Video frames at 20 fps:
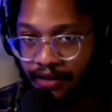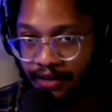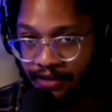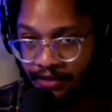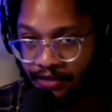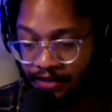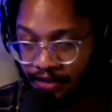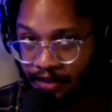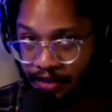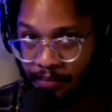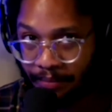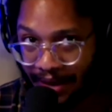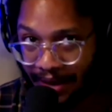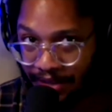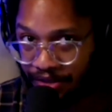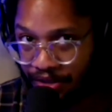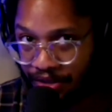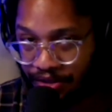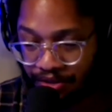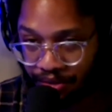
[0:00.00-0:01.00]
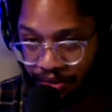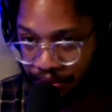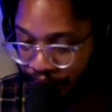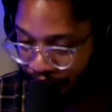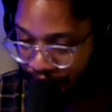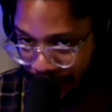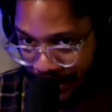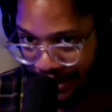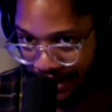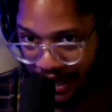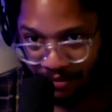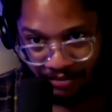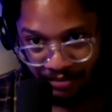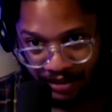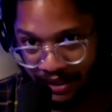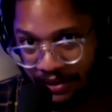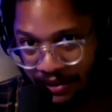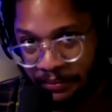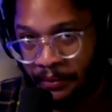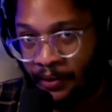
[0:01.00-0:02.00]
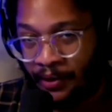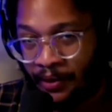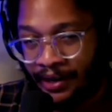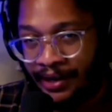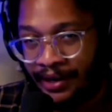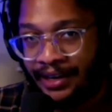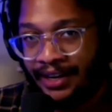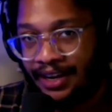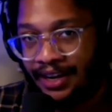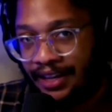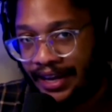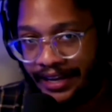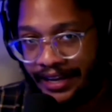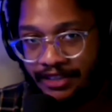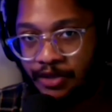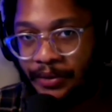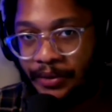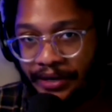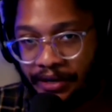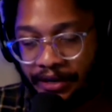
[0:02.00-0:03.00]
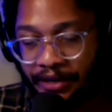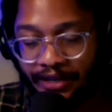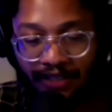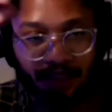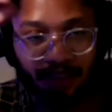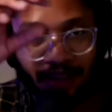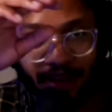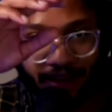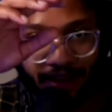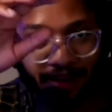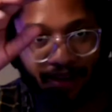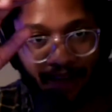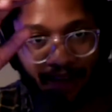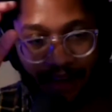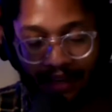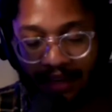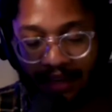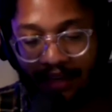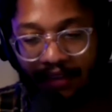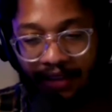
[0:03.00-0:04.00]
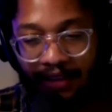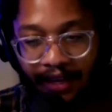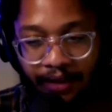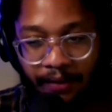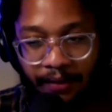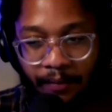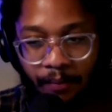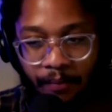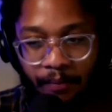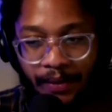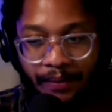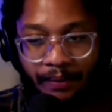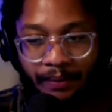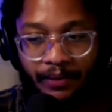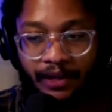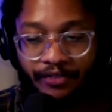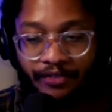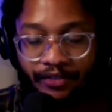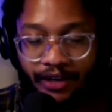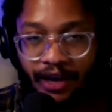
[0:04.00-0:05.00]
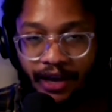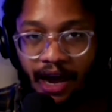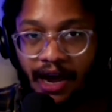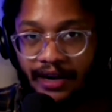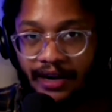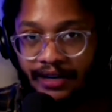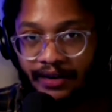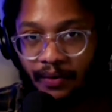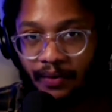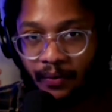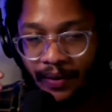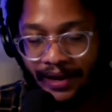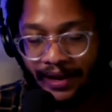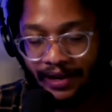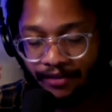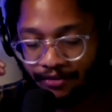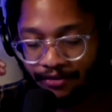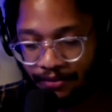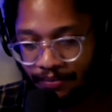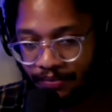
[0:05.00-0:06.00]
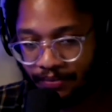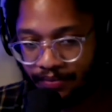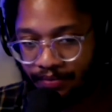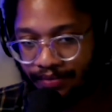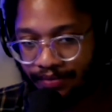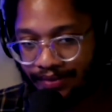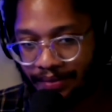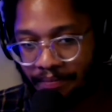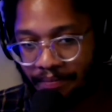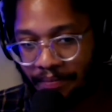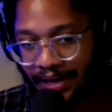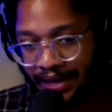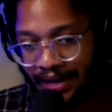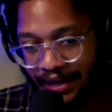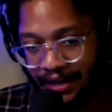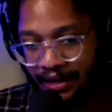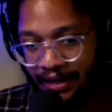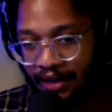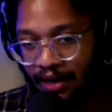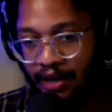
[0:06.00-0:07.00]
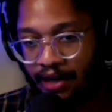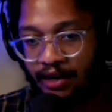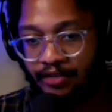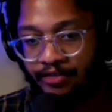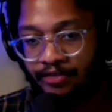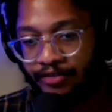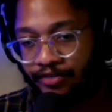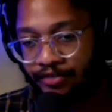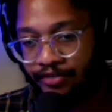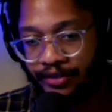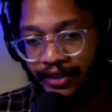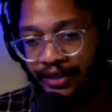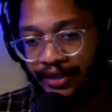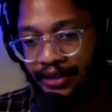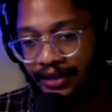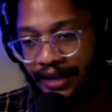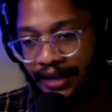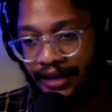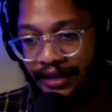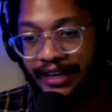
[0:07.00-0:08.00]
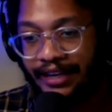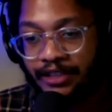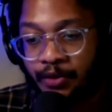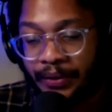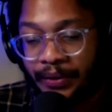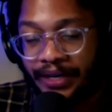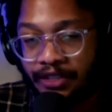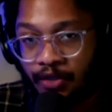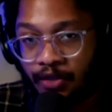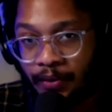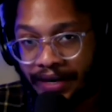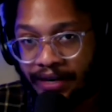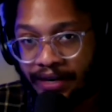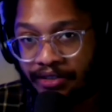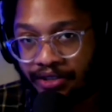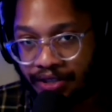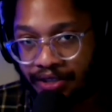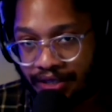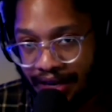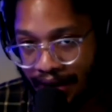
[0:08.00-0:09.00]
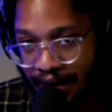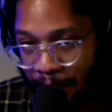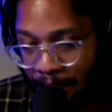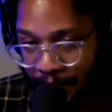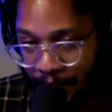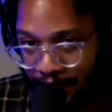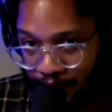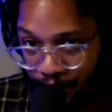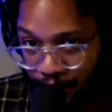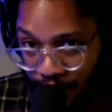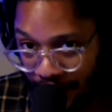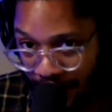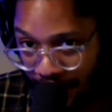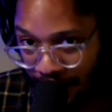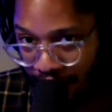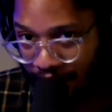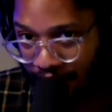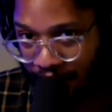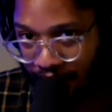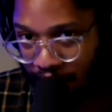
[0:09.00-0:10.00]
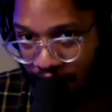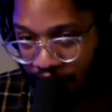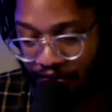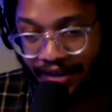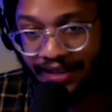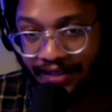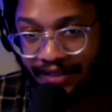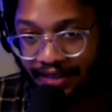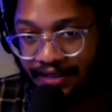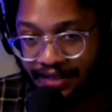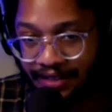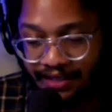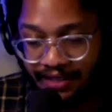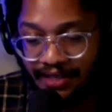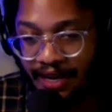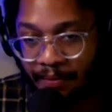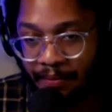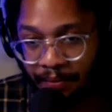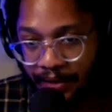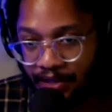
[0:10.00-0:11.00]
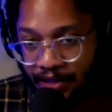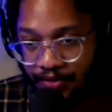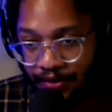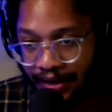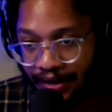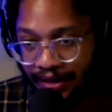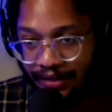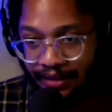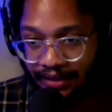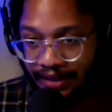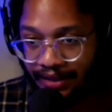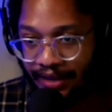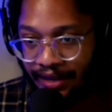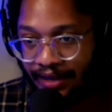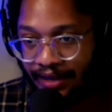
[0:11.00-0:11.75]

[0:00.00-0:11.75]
mentions or their DMs anymore. Like Twitter is like people have gotten away from the meaning of like Twitter is just like a place for like funny things. It's not a place for anything like